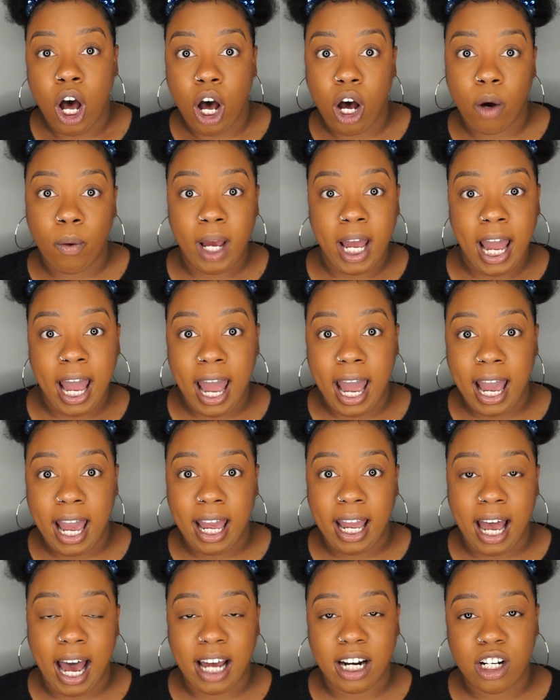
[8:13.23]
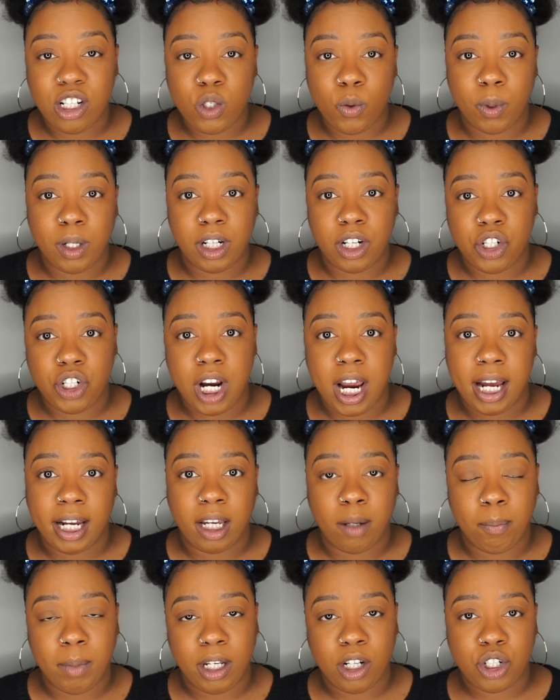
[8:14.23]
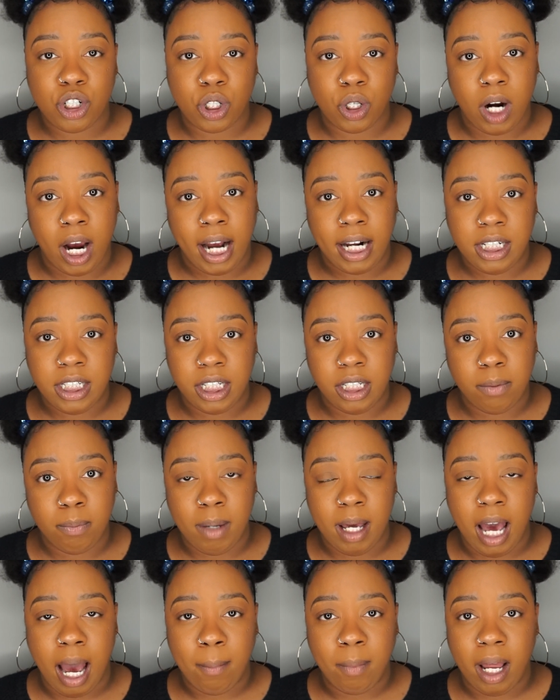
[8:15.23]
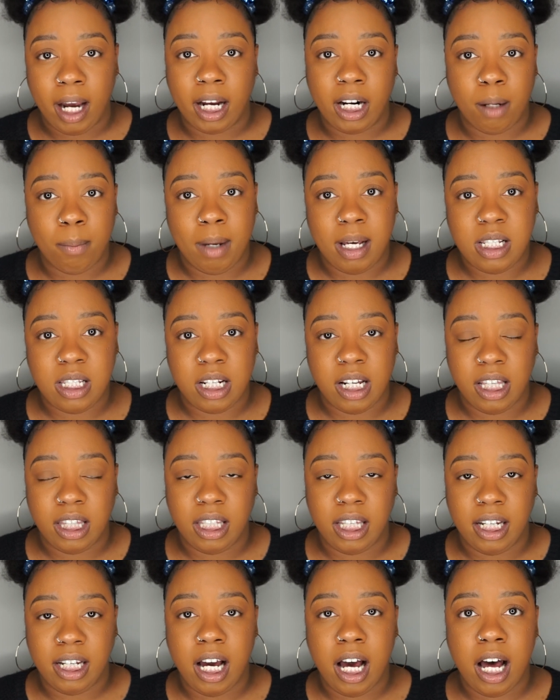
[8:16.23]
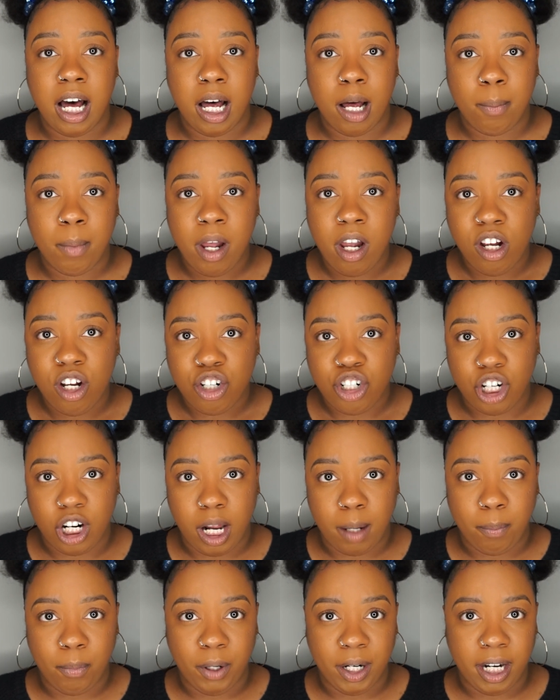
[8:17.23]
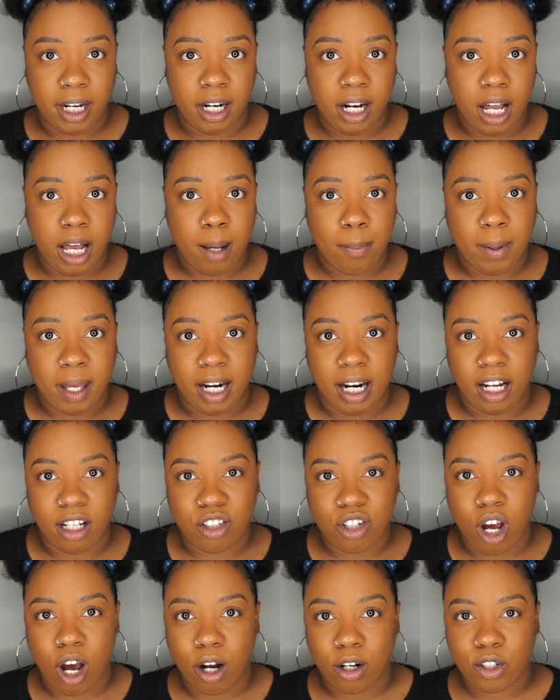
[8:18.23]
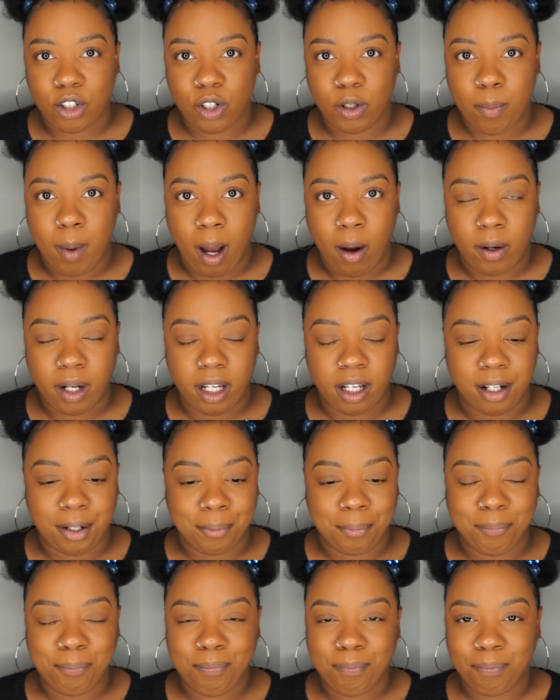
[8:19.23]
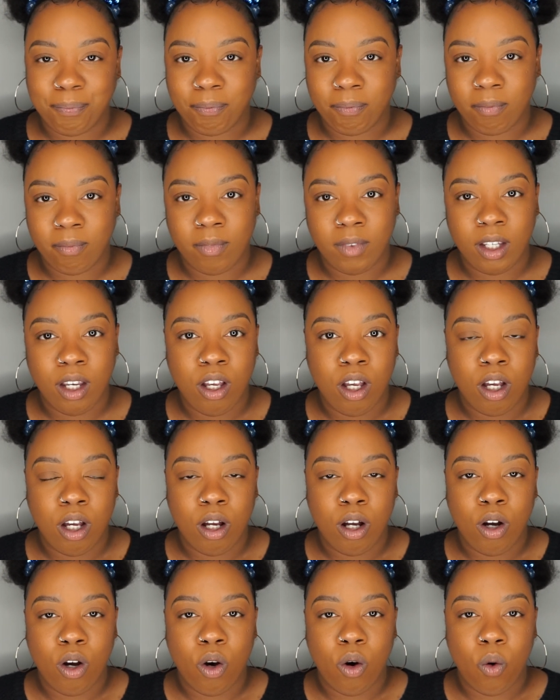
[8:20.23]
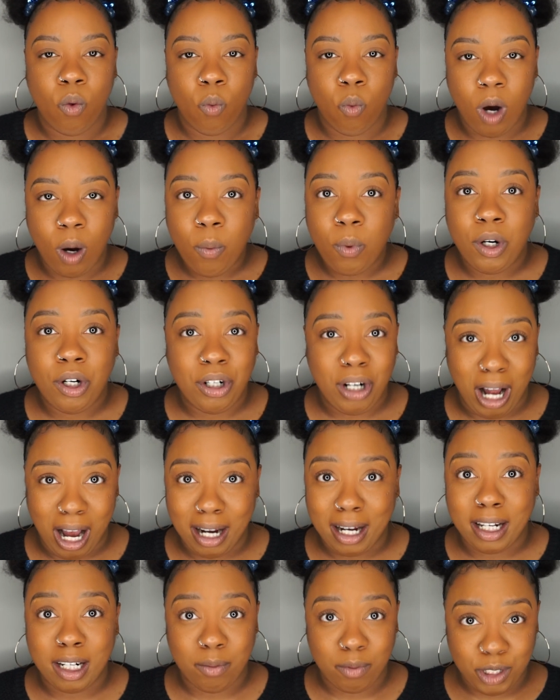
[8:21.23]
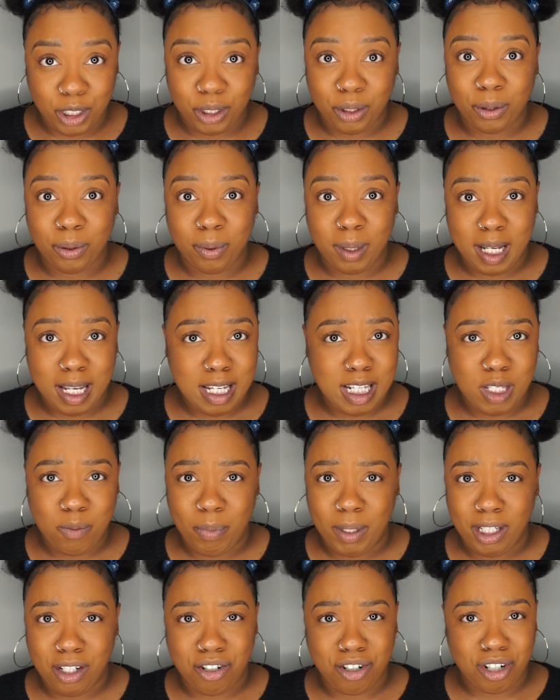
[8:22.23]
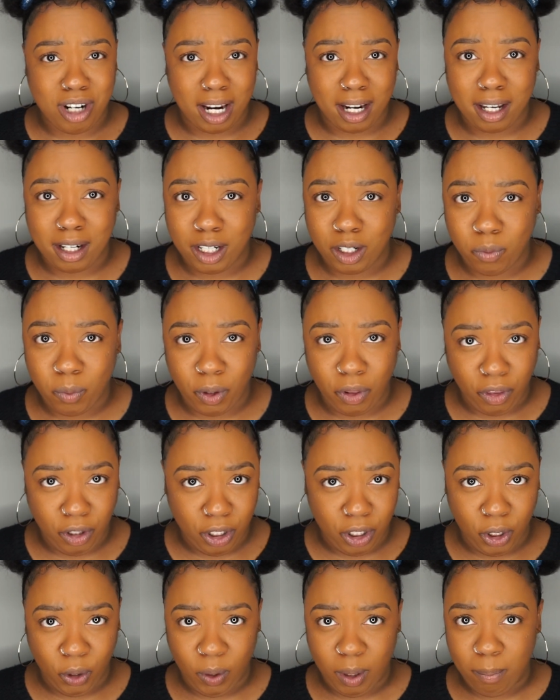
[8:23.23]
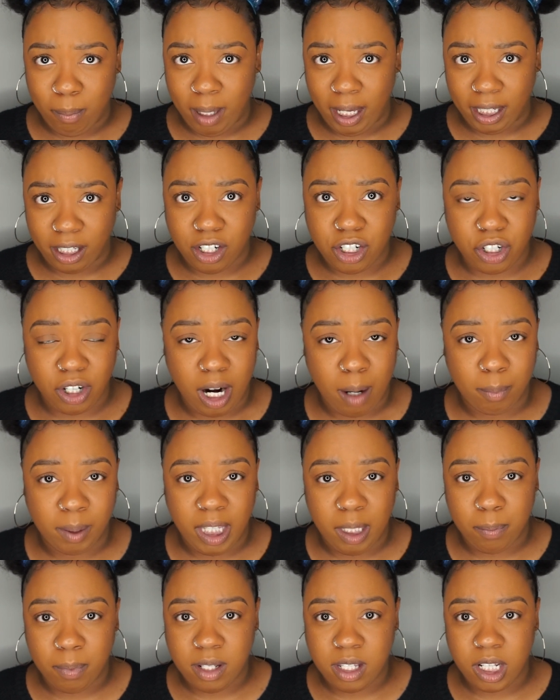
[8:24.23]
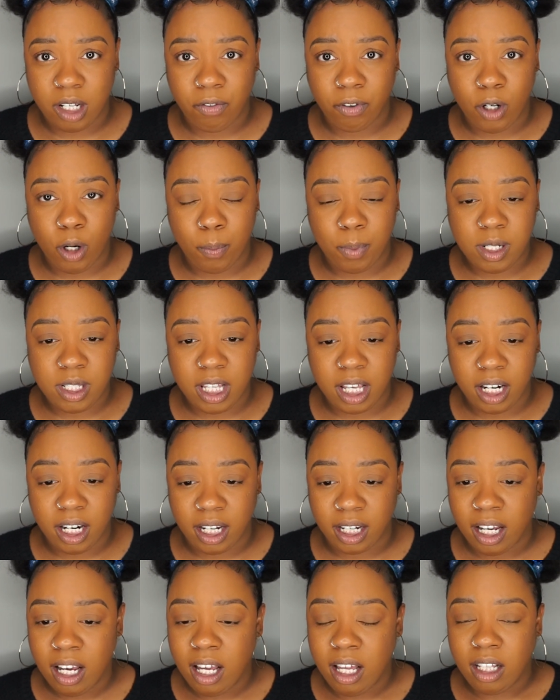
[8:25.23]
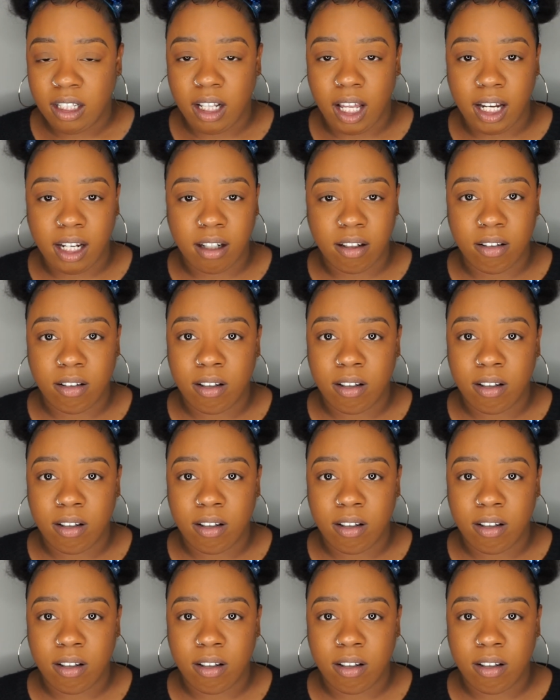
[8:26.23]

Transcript: oh hey i just wanted to check and make sure i didn't i'm not gonna mess anything up should i bring it up can i talk to her about it what we're not gonna do is be checking in with you and making sure i'm keeping stuff copacetic like